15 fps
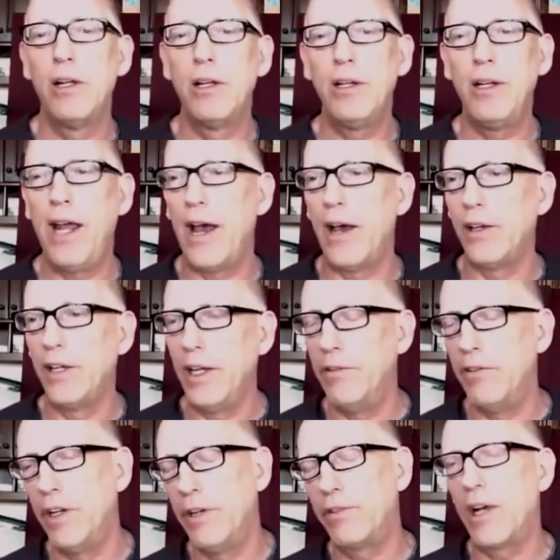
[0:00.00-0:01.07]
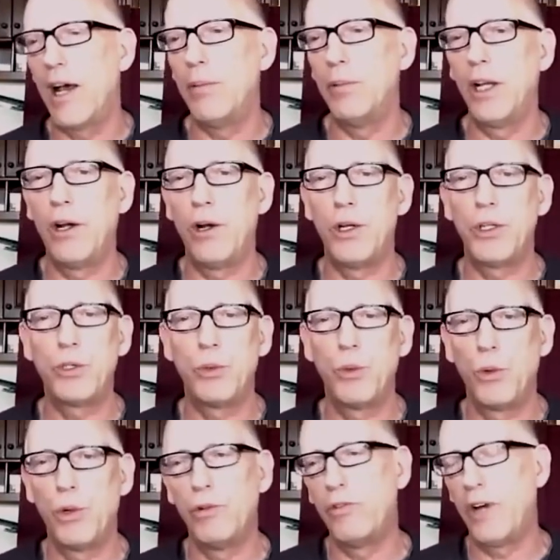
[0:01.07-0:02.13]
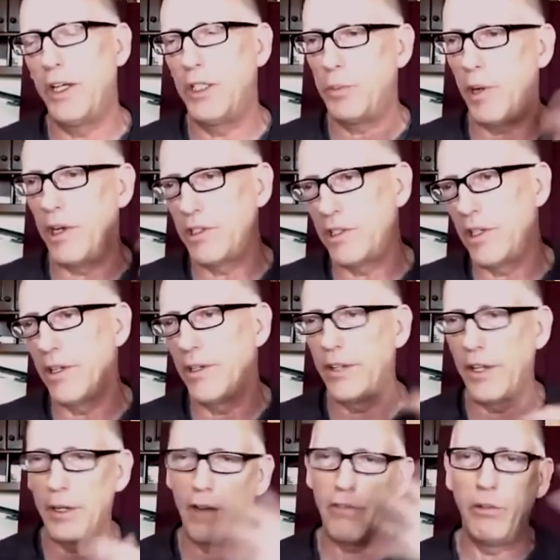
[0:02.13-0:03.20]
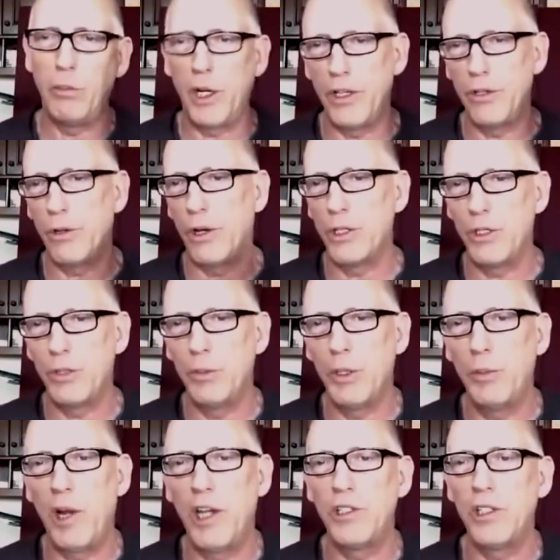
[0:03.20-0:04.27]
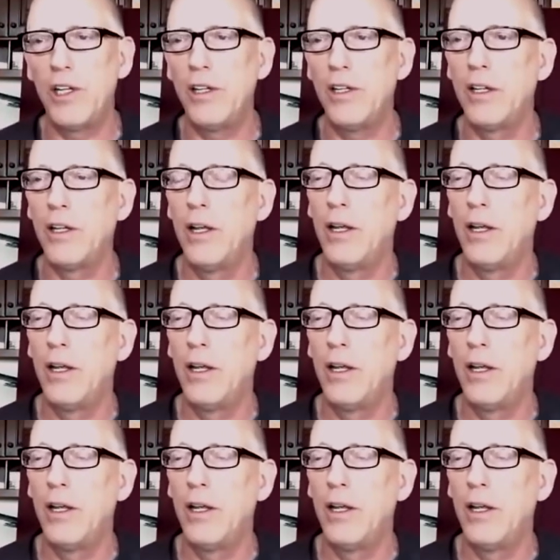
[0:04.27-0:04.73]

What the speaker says: Yeah, even if Kamala Harris were vice president that everybody thought should be president,